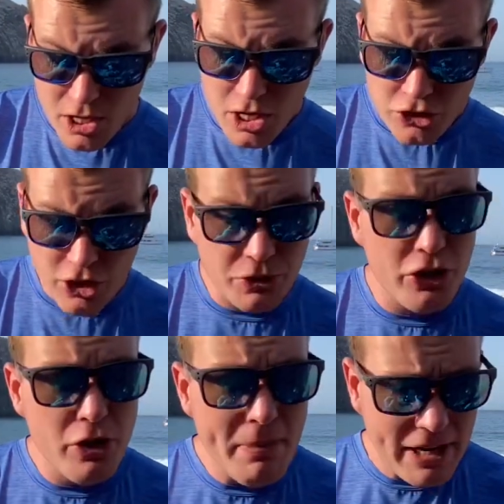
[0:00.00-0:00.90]
So the
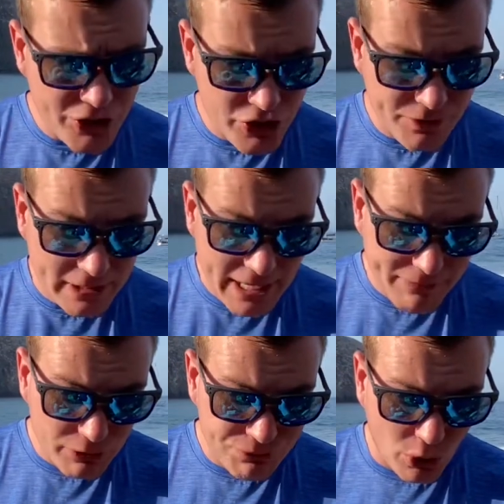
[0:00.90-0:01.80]
new measures for
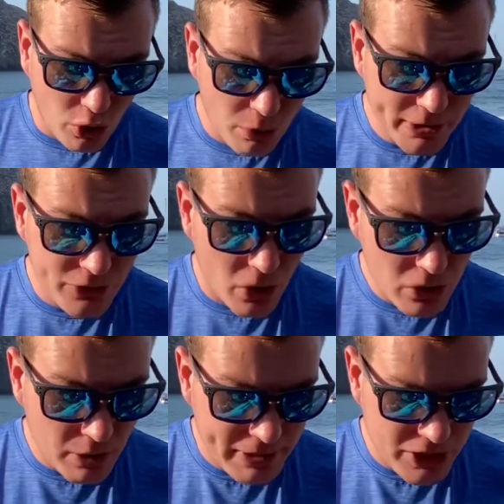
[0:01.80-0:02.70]
level 4 will not
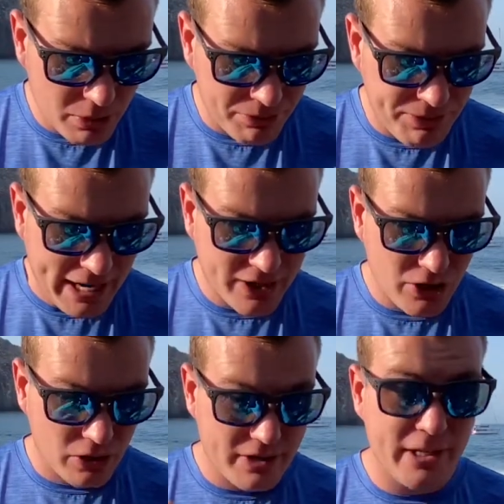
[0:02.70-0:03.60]
come into effect
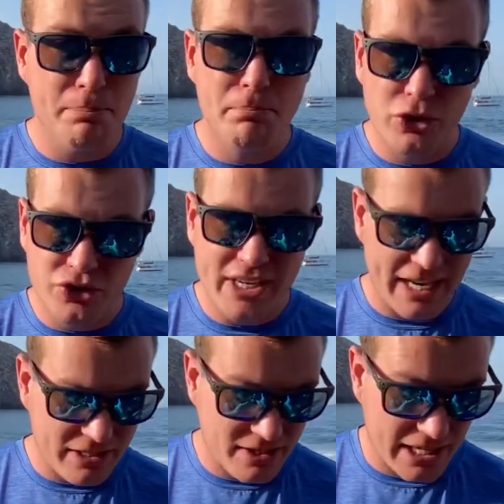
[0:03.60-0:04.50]
until Monday,
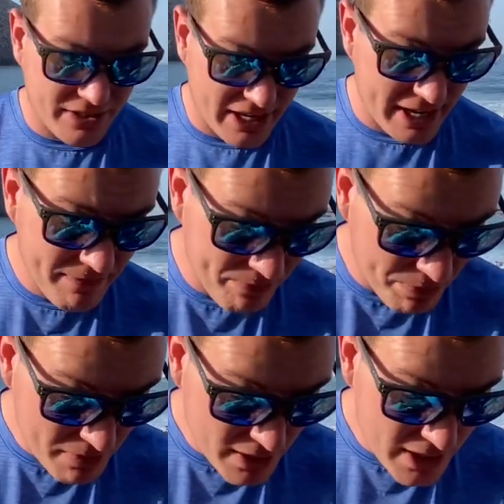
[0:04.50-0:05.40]
it says here.
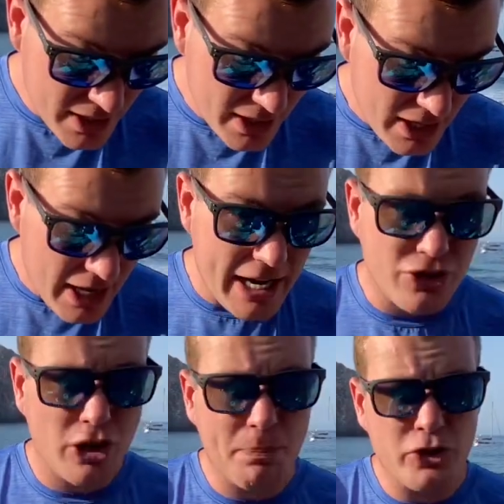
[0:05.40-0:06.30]
So
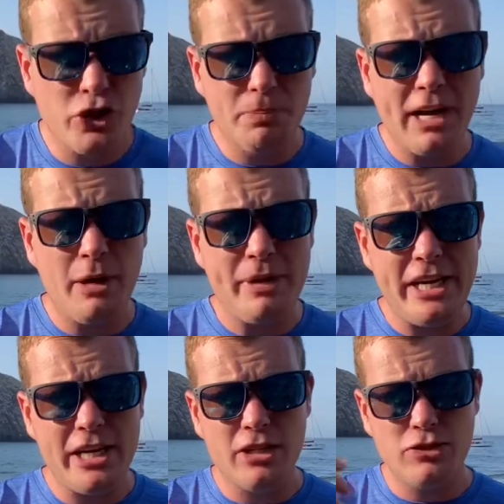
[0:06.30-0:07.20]
I presume that'll
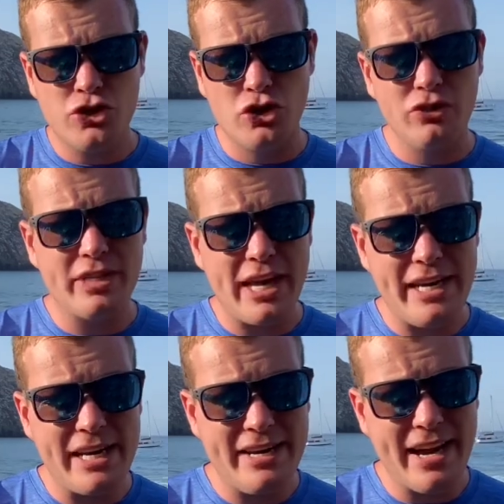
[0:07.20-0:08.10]
be
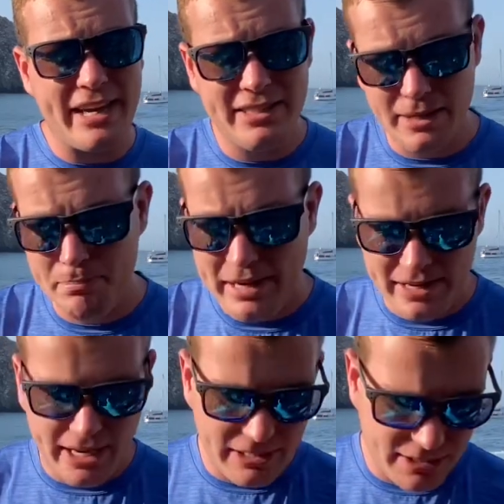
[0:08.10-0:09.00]
Sunday night at
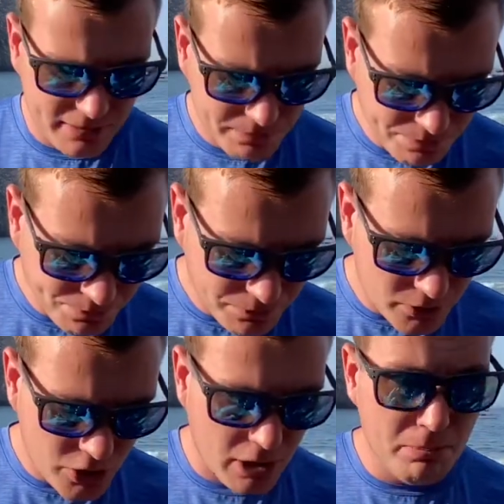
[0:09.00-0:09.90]
midnight.
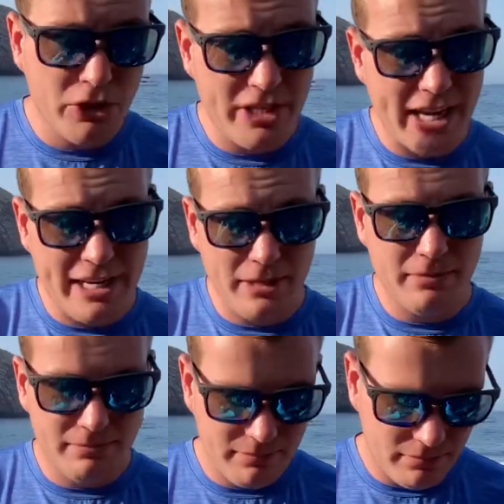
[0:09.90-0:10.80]
So Monday
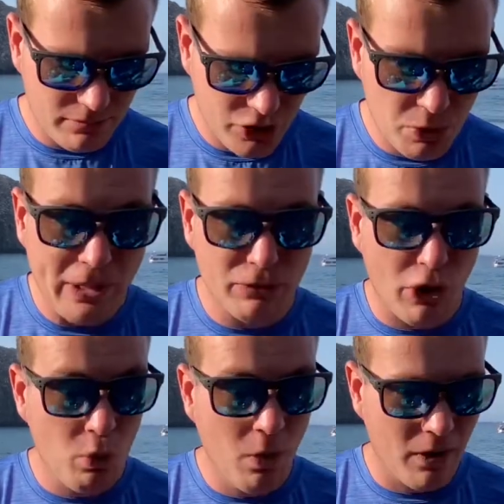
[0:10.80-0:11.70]

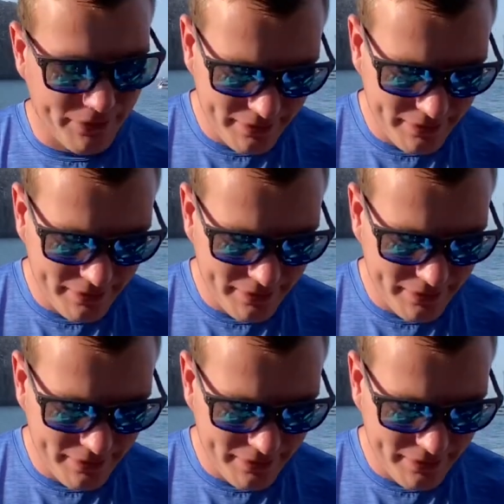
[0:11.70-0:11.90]
12:01.